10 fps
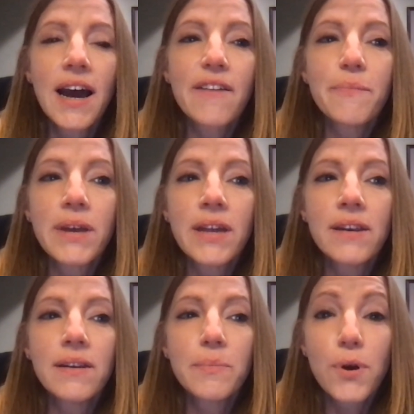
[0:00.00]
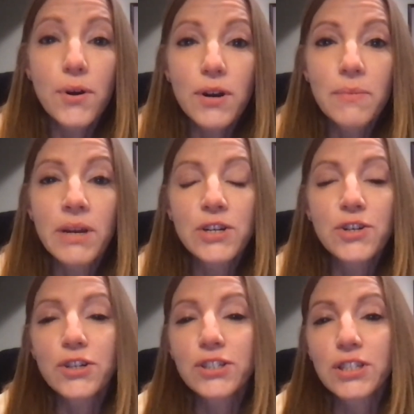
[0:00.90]
I've been program
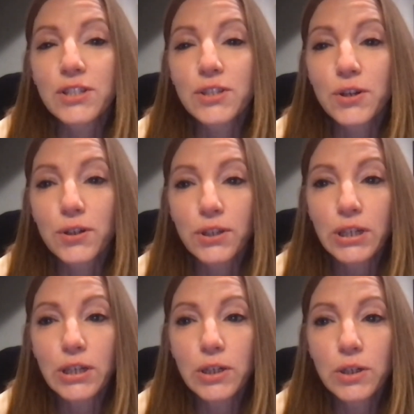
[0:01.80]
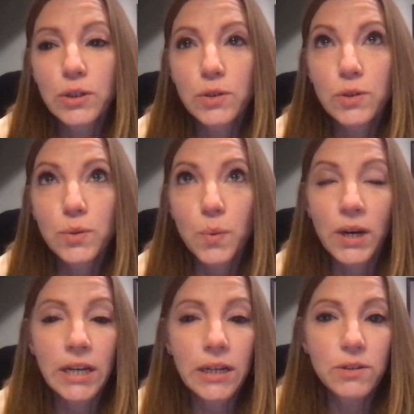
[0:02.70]
manager since early
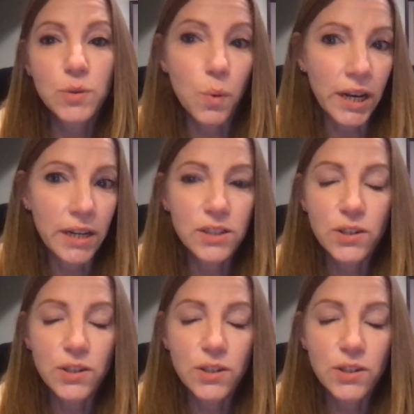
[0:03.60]
2020.